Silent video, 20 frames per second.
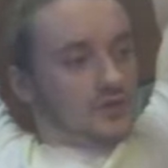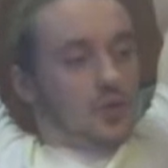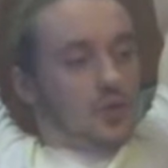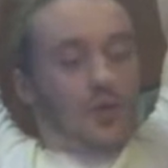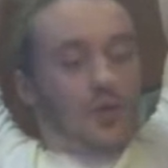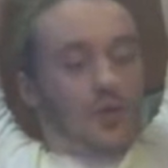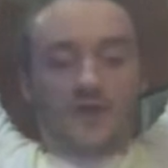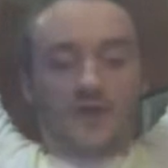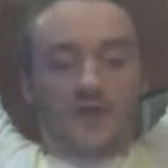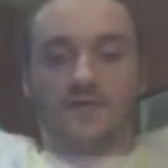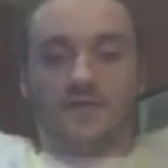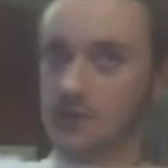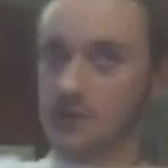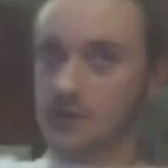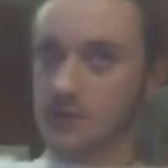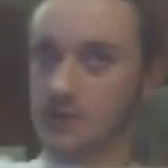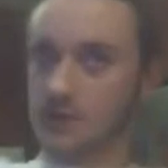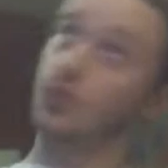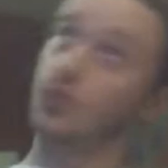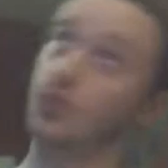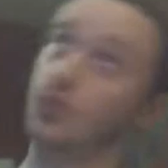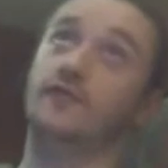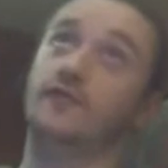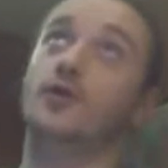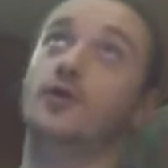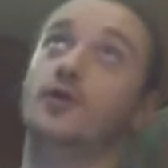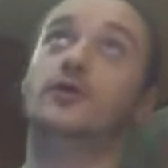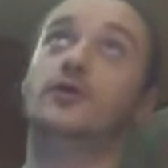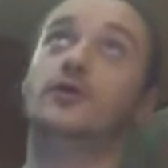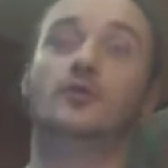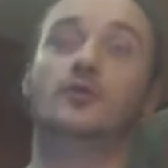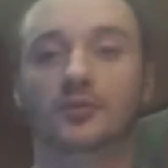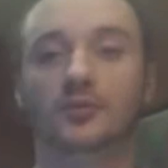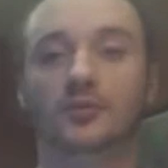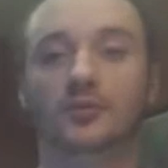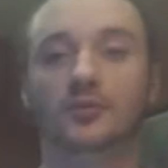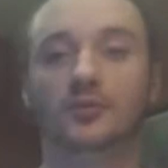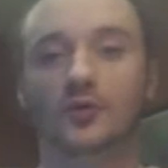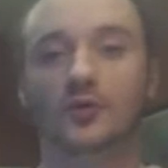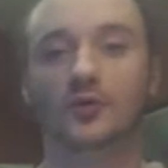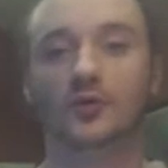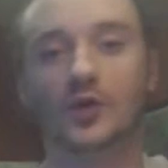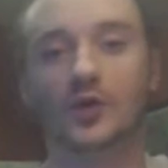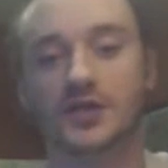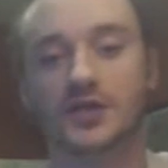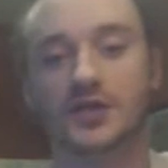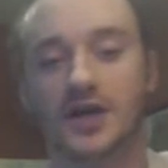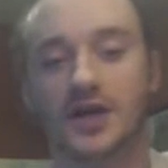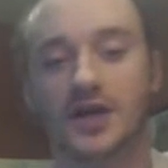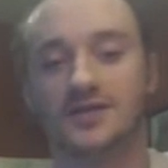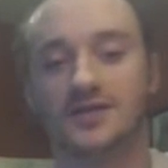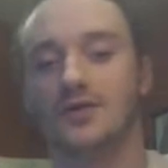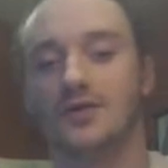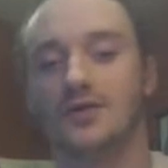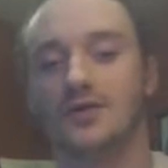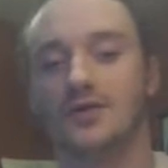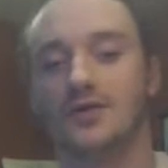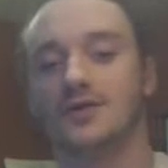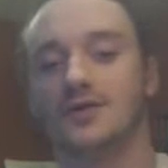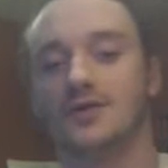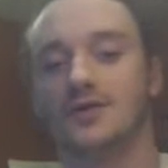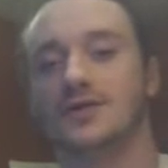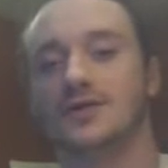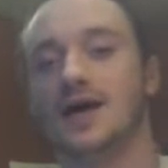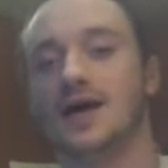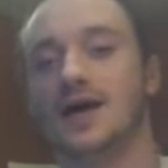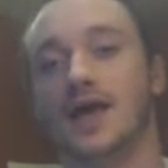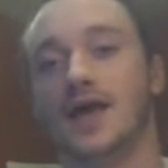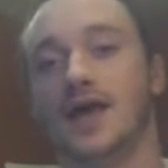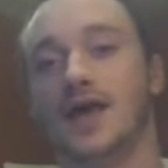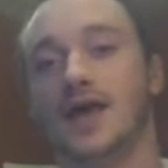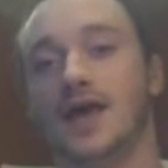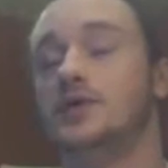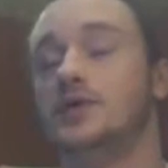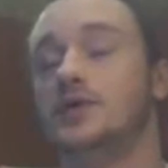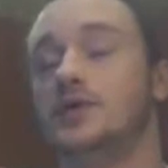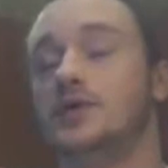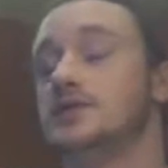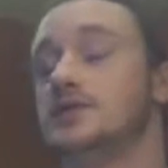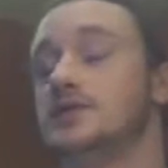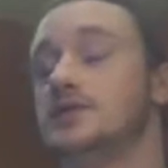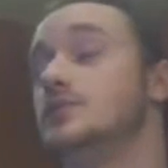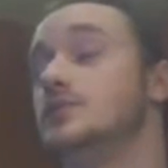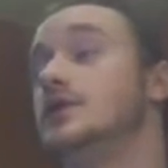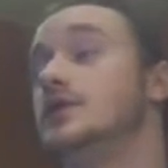24-year-old people in wheelchairs, so that appealed